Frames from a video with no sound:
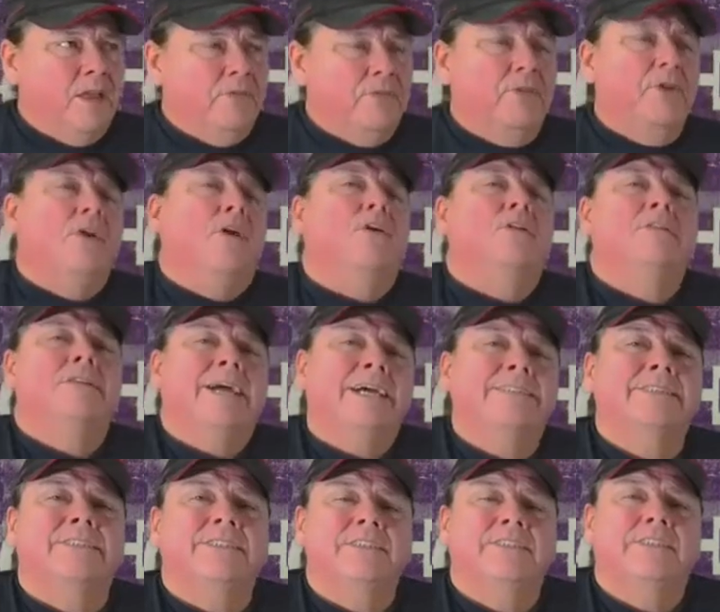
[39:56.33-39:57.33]
there are
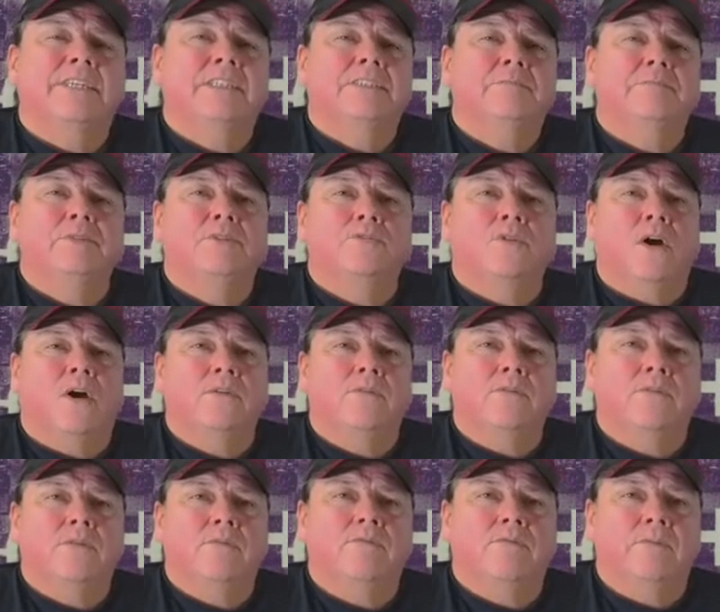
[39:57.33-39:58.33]
lessons that should be
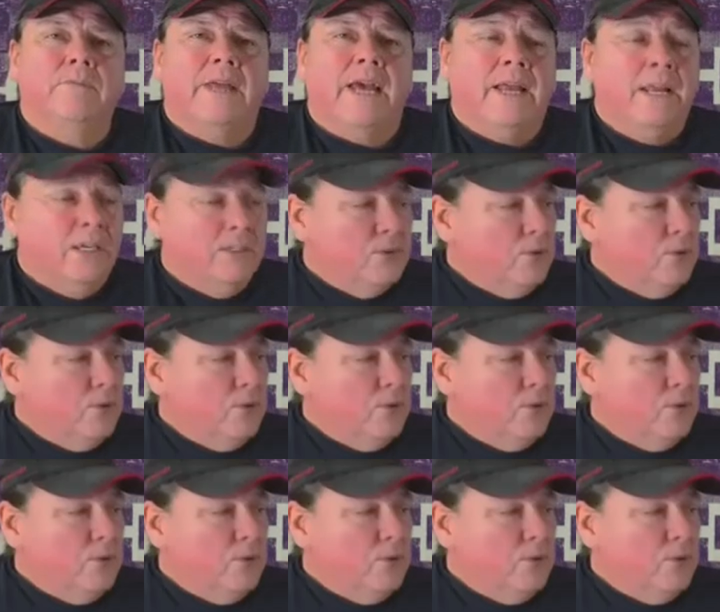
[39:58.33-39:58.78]
drawn from that.